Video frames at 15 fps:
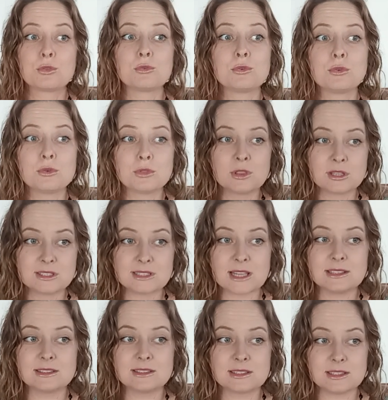through the
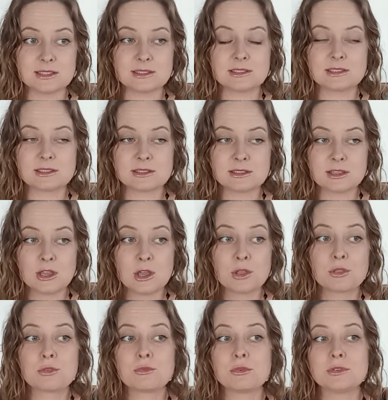senses,
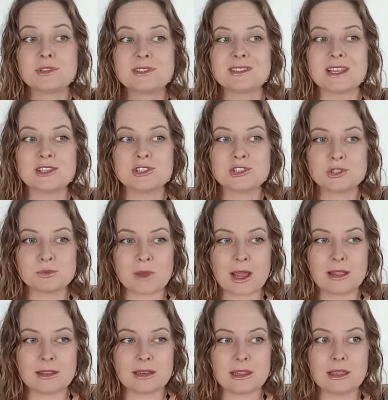through
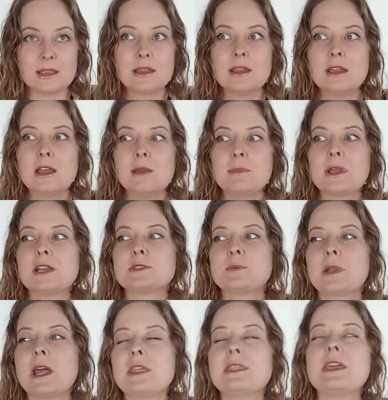sensuality. Because
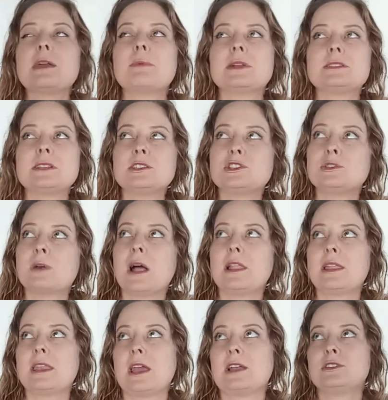when I think about
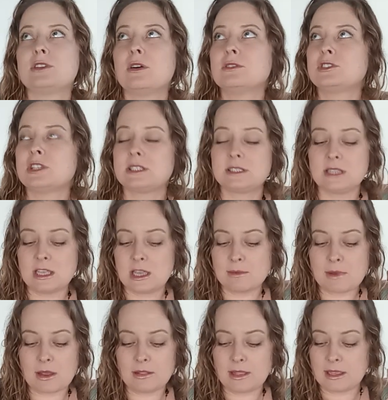sensuality, I don't just think
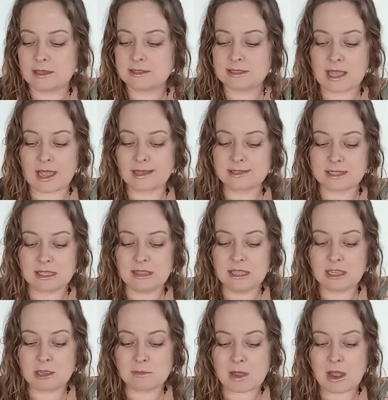about like sex. I
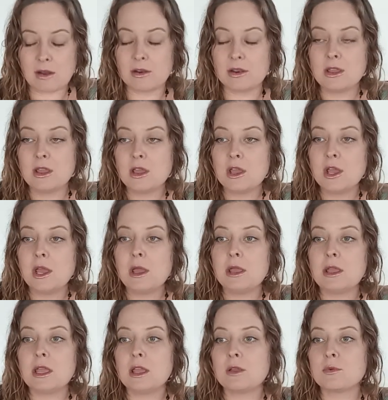think about
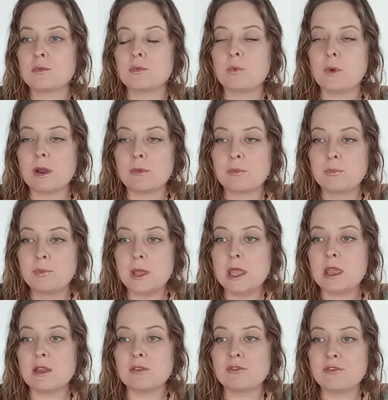
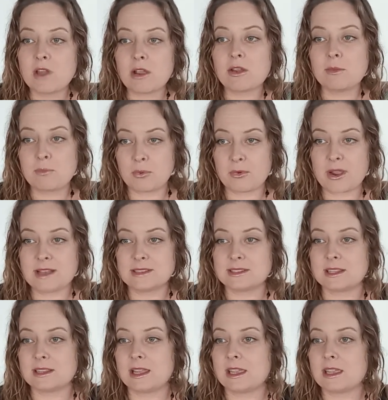being very
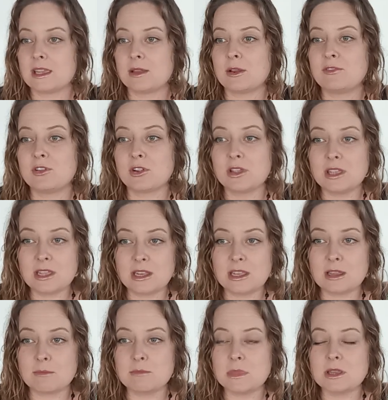present, like if you're
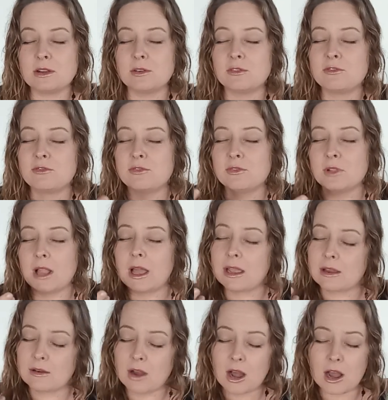eating a meal,
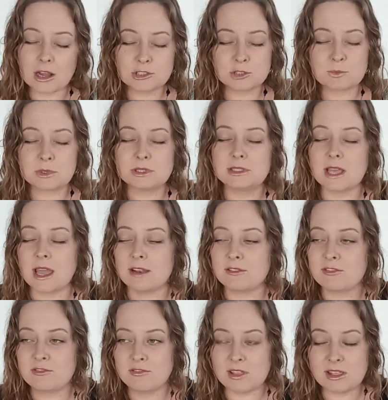like
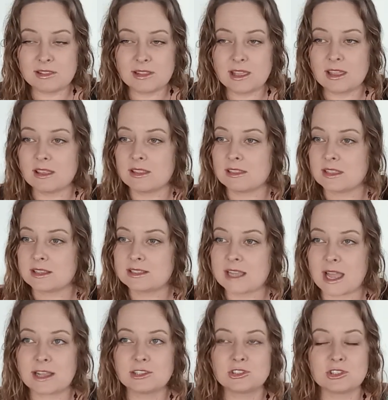100% feeling the
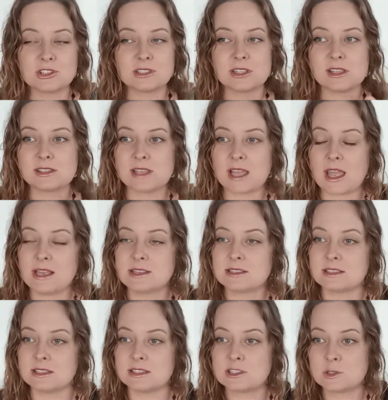textures and the
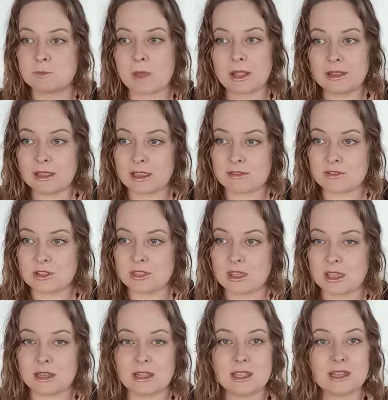tastes and smelling
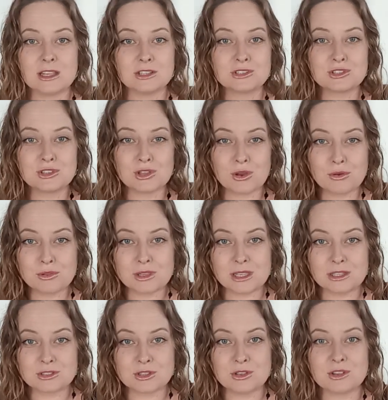everything and eating
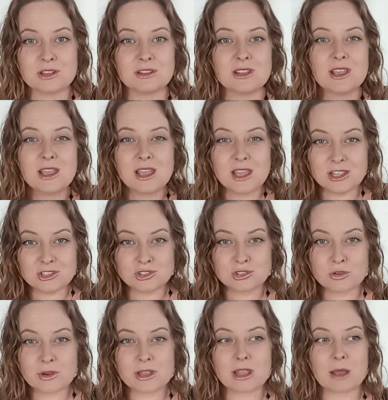slowly so you can
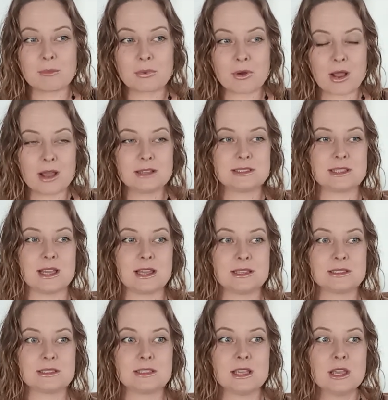enjoy that
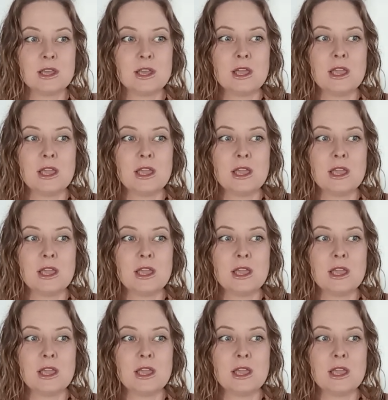process.